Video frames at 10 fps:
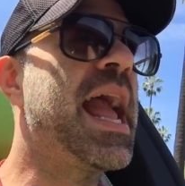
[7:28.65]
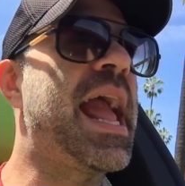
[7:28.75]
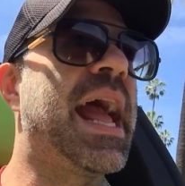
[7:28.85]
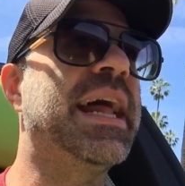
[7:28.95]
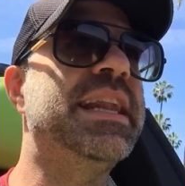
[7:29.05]

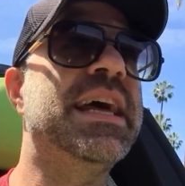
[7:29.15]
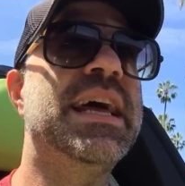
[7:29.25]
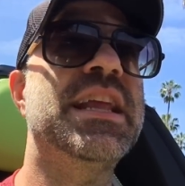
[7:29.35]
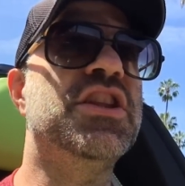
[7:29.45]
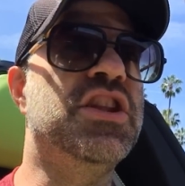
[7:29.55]

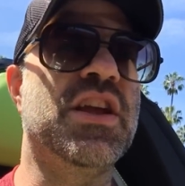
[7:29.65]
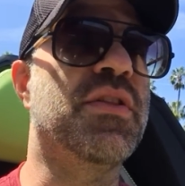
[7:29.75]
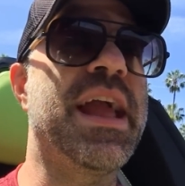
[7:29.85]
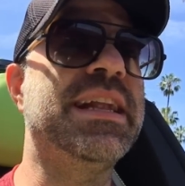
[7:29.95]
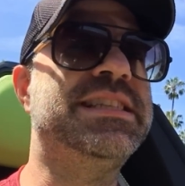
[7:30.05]
And,
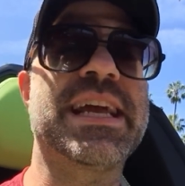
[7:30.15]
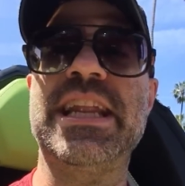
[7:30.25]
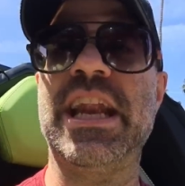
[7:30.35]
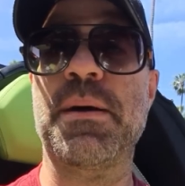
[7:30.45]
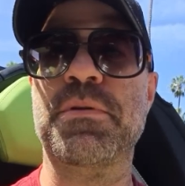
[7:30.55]
they ain't
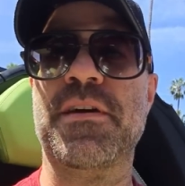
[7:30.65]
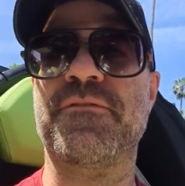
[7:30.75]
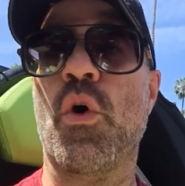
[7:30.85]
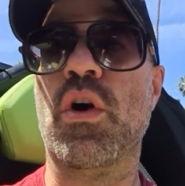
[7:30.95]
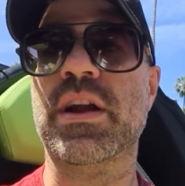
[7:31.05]
digging it up with a
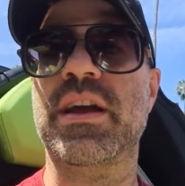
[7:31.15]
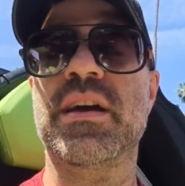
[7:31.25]
fork.